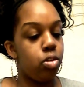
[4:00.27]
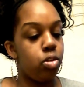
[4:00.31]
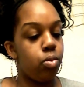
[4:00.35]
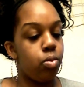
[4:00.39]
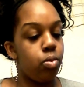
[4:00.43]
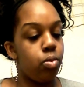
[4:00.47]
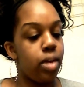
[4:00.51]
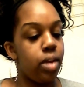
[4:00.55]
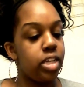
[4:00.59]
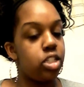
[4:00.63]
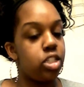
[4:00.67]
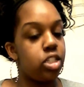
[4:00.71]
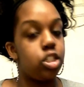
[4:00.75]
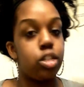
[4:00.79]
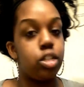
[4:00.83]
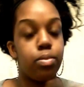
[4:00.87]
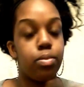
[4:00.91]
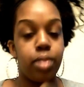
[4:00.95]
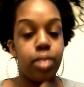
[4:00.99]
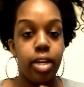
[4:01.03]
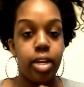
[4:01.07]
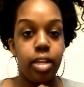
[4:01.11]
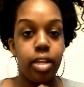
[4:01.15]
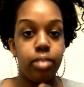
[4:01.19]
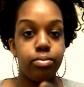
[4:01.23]
you didn't wasted your
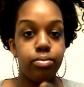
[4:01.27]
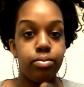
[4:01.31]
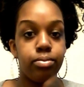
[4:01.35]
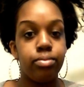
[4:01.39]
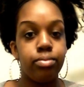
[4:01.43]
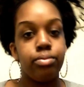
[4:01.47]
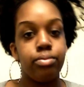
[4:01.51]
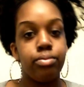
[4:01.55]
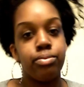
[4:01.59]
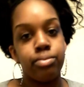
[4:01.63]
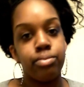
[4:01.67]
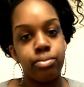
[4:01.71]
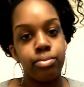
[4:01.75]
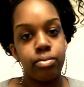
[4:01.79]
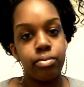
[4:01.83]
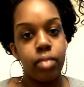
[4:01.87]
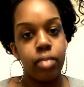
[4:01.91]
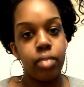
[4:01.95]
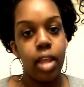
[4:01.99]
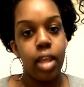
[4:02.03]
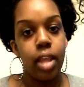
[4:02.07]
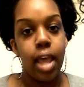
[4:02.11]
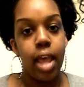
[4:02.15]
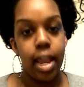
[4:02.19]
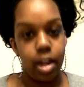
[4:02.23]
money,
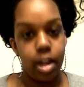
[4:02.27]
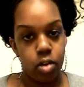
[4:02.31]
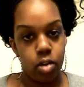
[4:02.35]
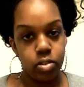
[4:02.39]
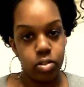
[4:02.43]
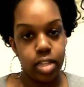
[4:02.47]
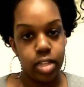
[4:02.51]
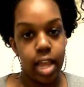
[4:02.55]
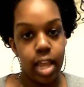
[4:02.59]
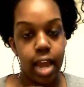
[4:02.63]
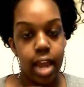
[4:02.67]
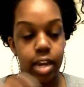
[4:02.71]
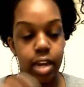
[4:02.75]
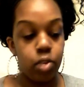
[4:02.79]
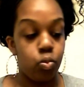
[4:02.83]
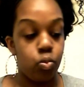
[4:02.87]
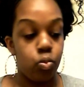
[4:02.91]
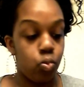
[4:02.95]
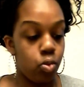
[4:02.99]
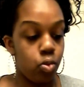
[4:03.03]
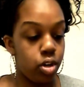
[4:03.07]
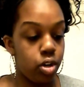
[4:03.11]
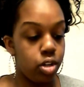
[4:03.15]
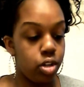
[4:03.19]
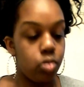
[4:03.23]
hey, don't say I
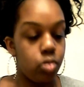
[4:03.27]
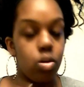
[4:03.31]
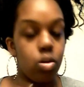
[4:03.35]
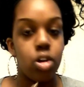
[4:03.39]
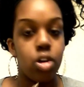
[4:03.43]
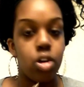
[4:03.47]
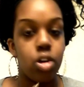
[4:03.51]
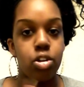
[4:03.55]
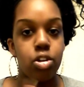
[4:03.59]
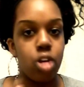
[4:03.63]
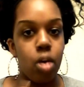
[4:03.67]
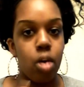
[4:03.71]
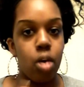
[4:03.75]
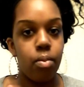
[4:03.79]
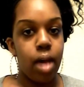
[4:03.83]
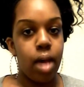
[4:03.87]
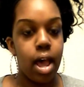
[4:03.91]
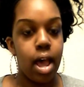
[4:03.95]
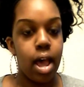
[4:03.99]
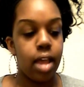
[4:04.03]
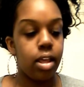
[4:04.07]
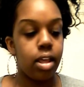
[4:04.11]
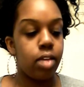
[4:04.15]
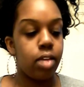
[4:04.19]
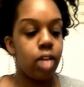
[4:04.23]
didn't warn you. Don't
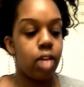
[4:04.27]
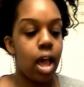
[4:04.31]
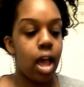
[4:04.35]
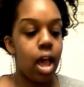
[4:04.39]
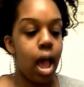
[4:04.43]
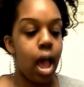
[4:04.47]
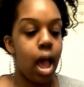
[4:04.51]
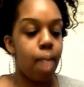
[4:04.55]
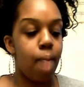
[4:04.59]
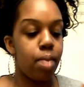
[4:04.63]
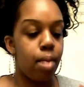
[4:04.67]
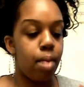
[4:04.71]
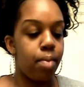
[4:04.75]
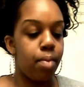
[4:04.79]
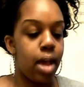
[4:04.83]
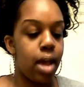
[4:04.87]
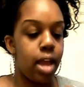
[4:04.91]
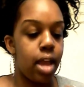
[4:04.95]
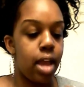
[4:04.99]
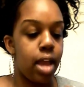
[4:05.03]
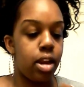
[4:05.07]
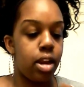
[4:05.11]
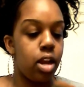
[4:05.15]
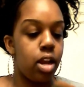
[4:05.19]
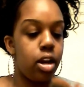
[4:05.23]
buy it. I'm not
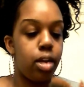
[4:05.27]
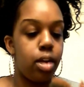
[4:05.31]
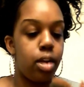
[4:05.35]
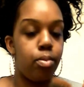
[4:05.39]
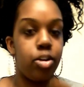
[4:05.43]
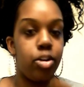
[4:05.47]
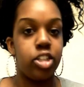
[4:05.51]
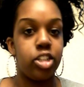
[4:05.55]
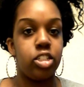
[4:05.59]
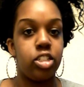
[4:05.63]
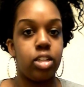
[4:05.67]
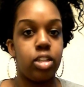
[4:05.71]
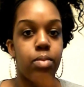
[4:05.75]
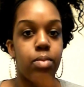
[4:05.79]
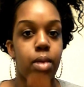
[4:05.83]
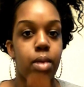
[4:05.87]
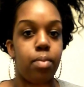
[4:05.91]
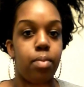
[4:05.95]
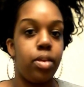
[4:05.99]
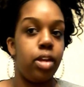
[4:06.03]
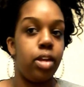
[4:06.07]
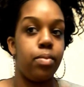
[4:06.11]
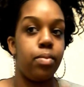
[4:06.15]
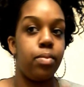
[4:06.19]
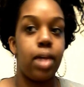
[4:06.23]
buying none of their brushes. I'm
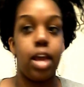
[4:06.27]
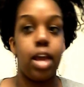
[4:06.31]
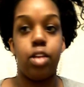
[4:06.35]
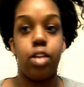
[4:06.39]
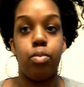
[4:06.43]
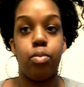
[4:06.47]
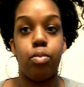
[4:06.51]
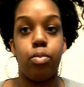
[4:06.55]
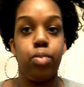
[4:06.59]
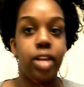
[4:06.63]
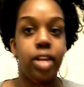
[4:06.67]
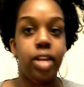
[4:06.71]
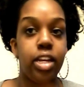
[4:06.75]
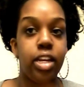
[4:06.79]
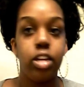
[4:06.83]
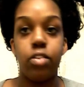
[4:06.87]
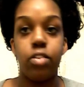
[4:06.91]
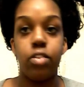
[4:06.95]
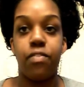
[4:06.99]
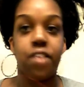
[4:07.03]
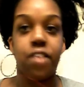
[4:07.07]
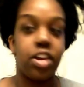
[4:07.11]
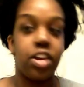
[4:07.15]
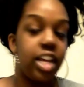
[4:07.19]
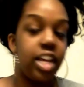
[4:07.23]
not buying no blending,
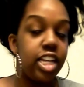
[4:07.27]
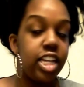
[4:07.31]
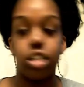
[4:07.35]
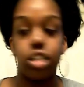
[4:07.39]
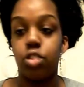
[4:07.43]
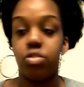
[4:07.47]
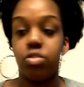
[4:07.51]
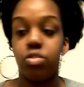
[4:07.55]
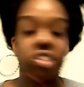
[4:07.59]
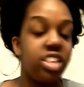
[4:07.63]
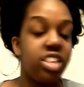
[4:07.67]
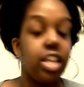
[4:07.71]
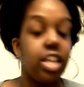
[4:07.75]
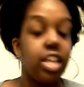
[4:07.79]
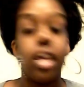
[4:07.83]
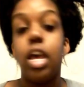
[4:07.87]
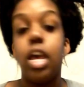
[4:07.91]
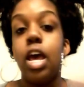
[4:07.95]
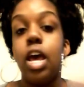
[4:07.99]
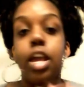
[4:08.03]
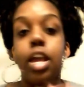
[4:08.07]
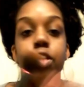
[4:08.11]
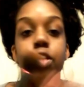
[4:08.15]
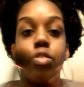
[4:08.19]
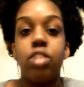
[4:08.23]
no foundation, no nothing
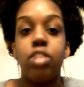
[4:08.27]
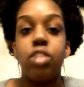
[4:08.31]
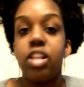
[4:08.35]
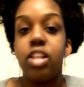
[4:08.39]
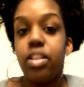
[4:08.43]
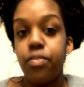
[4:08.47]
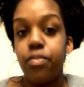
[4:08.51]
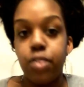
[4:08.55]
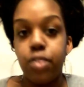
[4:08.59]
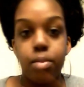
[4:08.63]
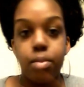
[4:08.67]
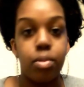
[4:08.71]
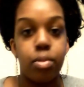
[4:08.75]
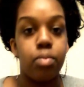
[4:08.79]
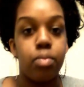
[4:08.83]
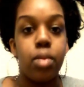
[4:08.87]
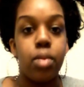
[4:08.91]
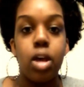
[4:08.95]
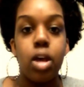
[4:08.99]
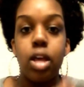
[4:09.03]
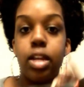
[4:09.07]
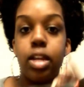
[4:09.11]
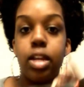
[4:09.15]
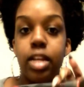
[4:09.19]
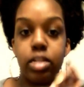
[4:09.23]
from them.
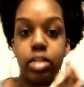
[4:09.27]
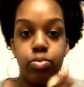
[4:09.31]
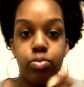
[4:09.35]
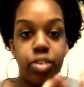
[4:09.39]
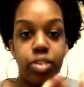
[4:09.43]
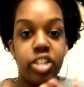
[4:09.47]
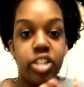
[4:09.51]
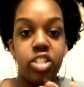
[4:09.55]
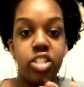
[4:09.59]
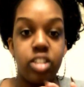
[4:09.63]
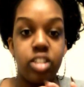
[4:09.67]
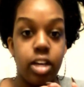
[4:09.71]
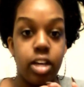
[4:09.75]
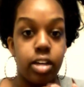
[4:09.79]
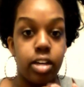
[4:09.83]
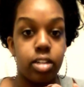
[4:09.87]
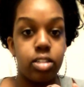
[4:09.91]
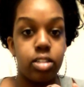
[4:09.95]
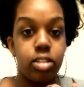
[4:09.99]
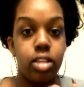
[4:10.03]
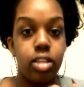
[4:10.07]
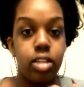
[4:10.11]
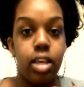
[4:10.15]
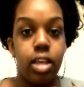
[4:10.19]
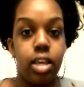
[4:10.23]
This brush
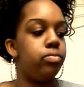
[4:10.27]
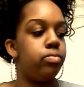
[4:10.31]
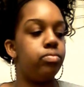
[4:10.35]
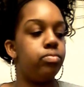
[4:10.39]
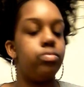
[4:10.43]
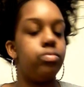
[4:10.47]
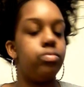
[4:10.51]
sucks. And